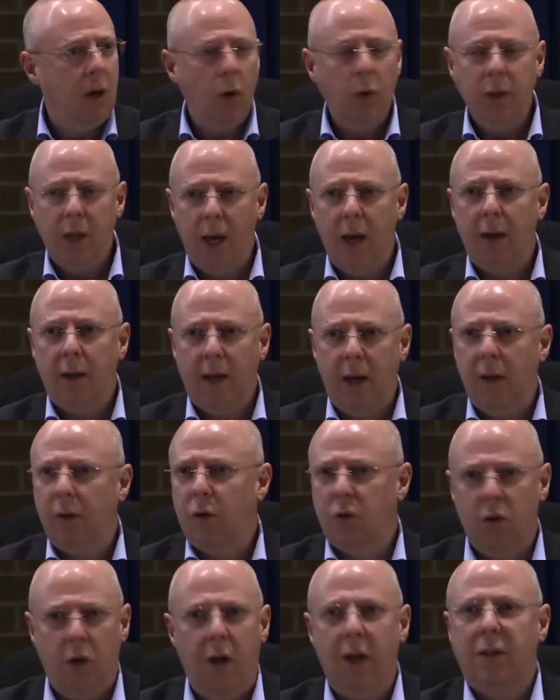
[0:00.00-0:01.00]
oh yeah,
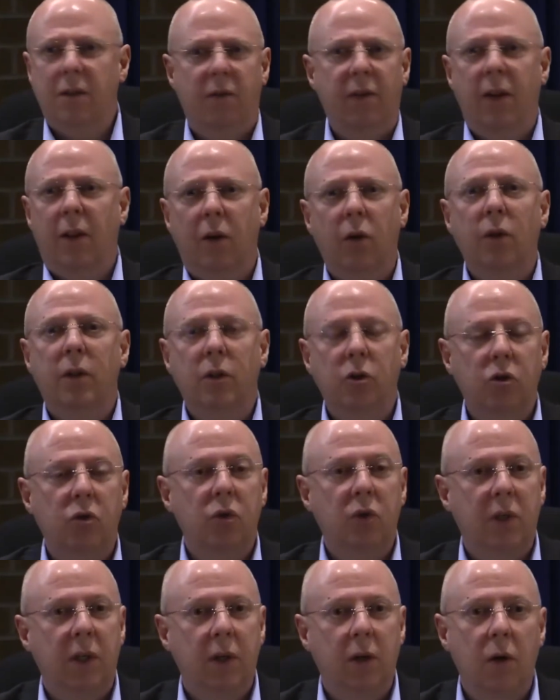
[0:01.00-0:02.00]
there's lots of ethical
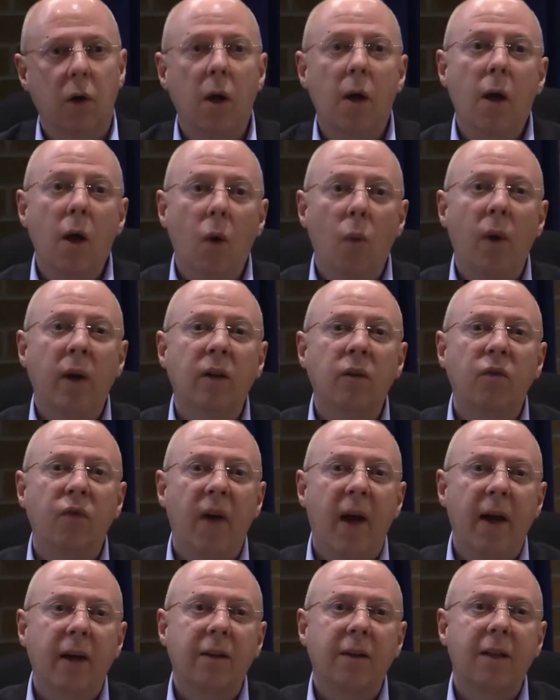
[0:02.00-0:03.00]
issues here, when in
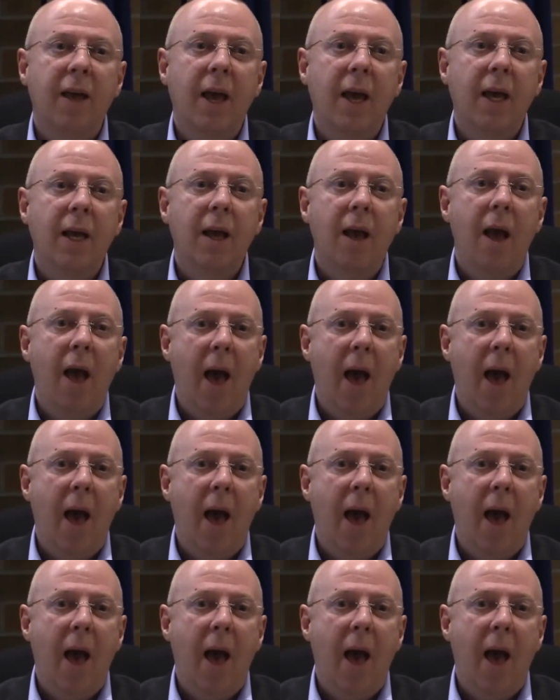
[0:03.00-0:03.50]
fact they